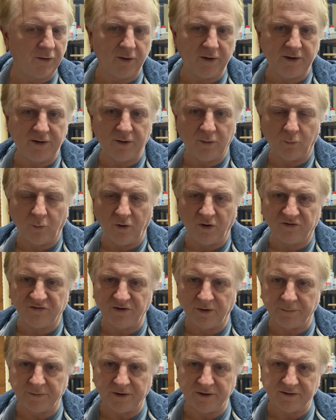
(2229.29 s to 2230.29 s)
in the
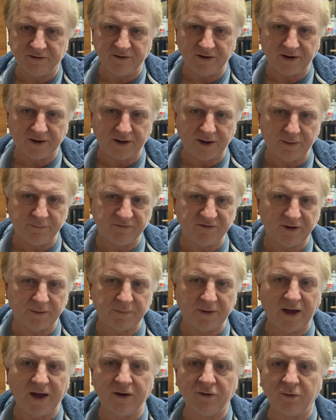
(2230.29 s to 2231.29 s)
workshop it comes up
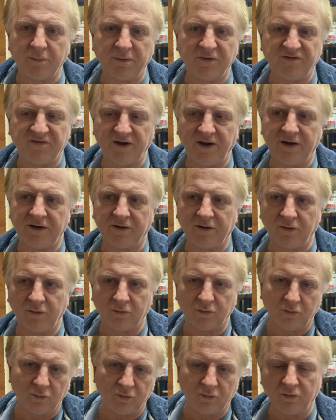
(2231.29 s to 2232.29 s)
100%,
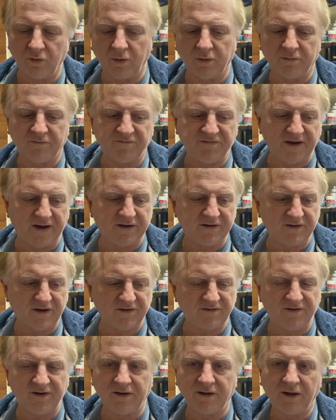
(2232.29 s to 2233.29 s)
good,
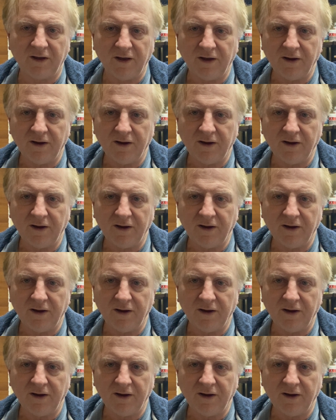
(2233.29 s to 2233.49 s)
fantastic."